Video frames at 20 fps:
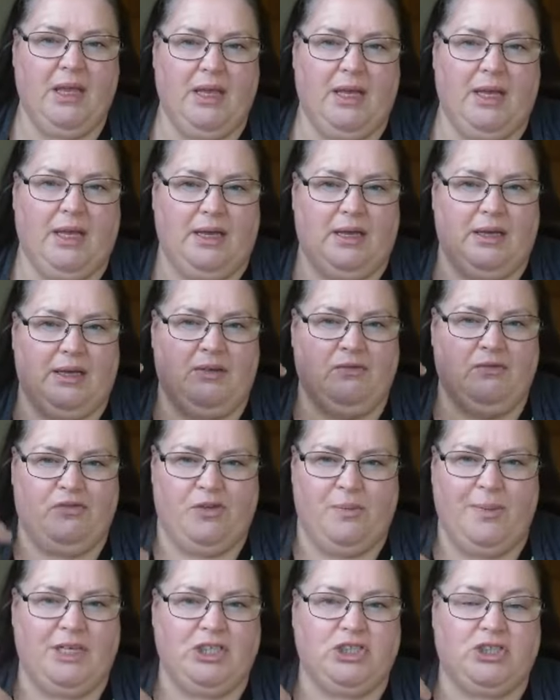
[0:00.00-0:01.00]
uh,
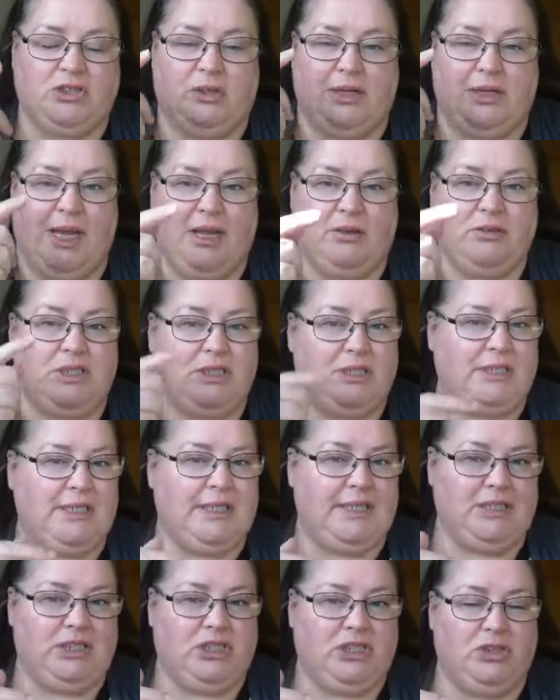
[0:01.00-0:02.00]
information on how to
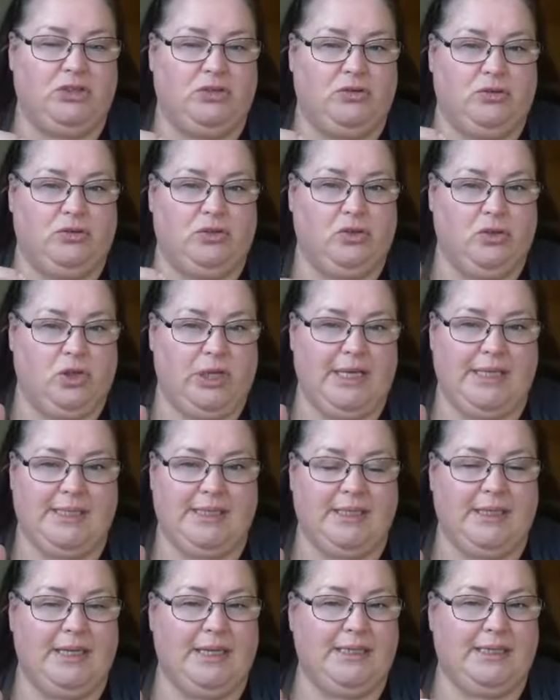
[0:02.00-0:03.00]
delete your
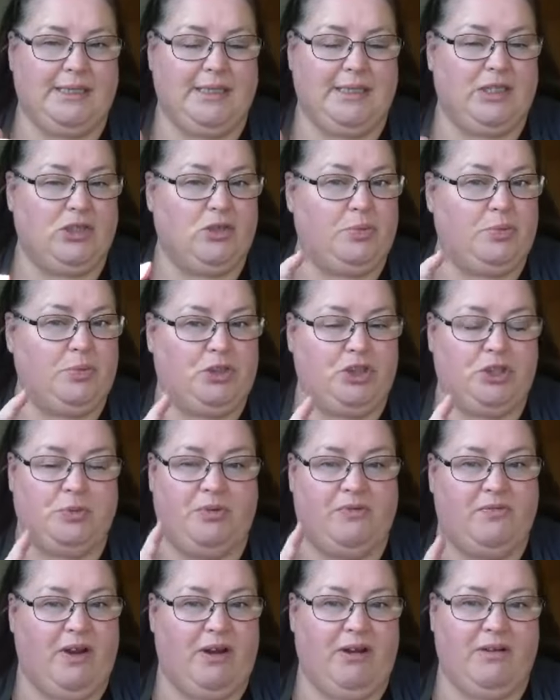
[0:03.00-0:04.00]
cookies and things like that. So just
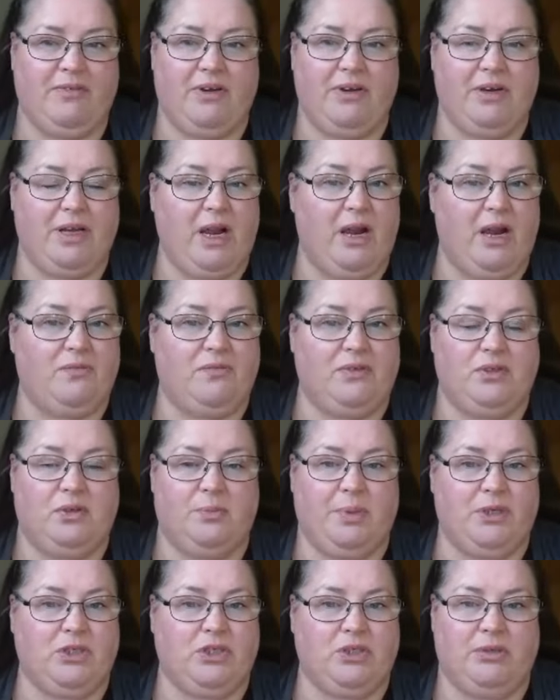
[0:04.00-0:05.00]
be very, very careful though
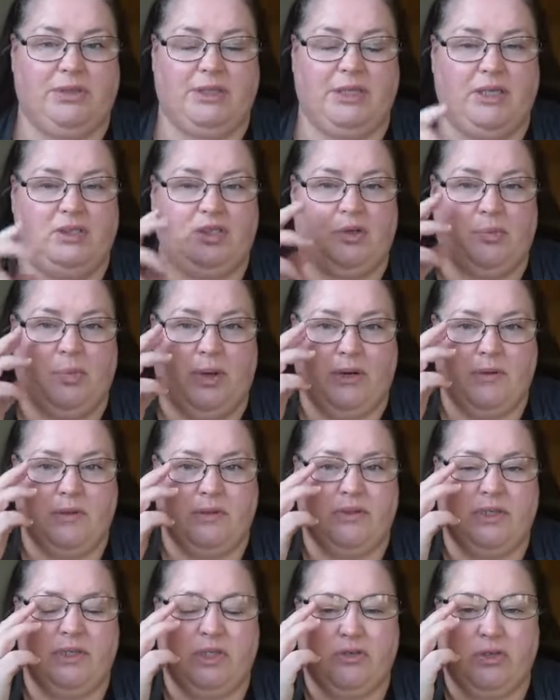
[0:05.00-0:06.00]
about doing that in your
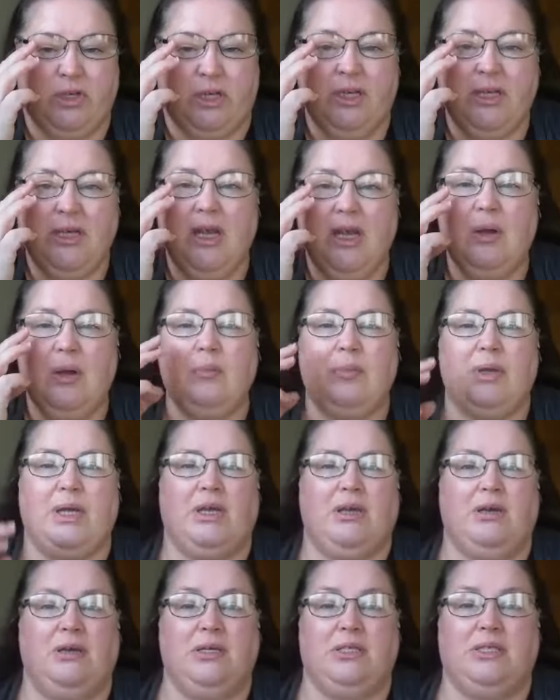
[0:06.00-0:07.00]
browser history,
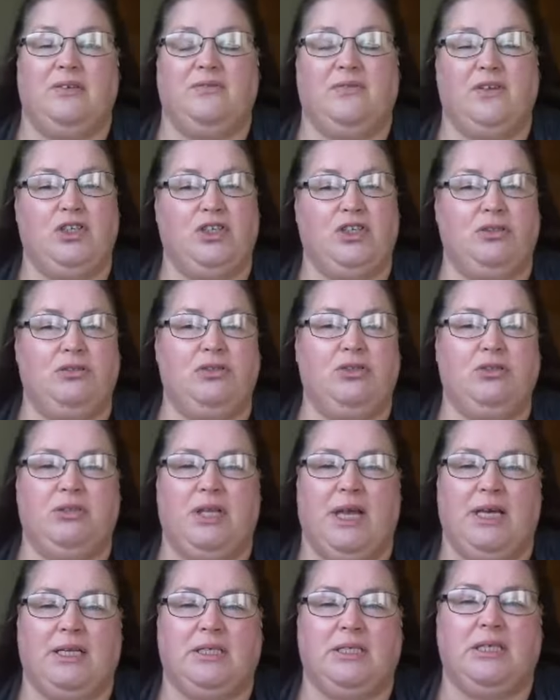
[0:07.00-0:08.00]
because if you do do
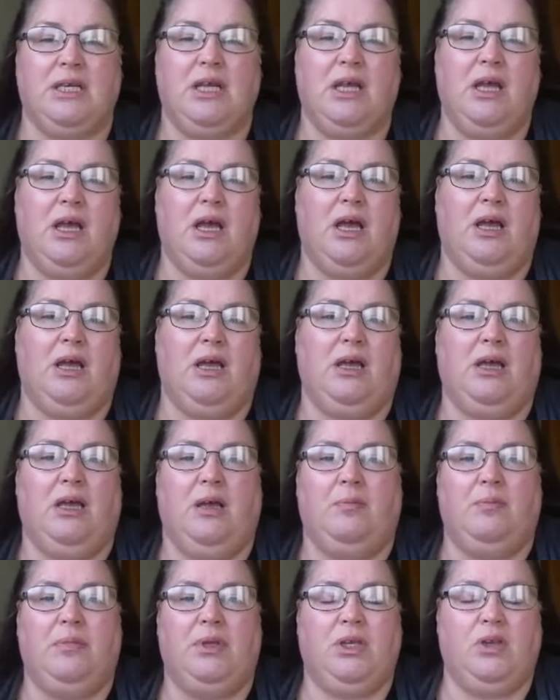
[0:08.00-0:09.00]
that,
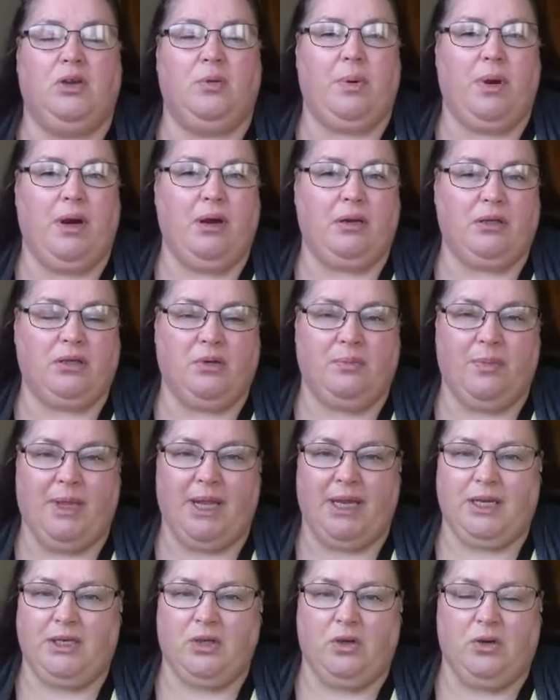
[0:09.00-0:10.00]
um, your partner
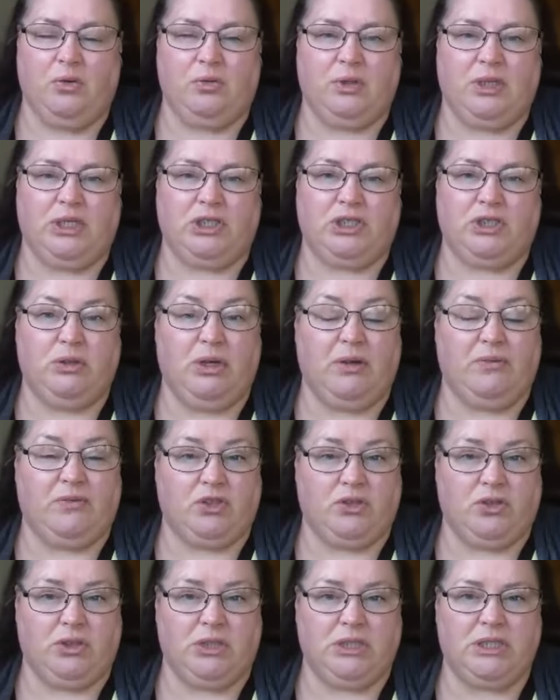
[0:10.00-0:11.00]
may know that you have
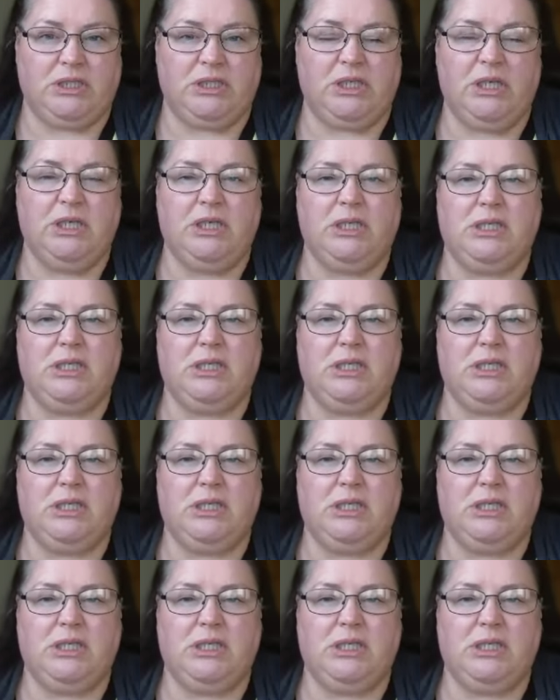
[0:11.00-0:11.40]
done it.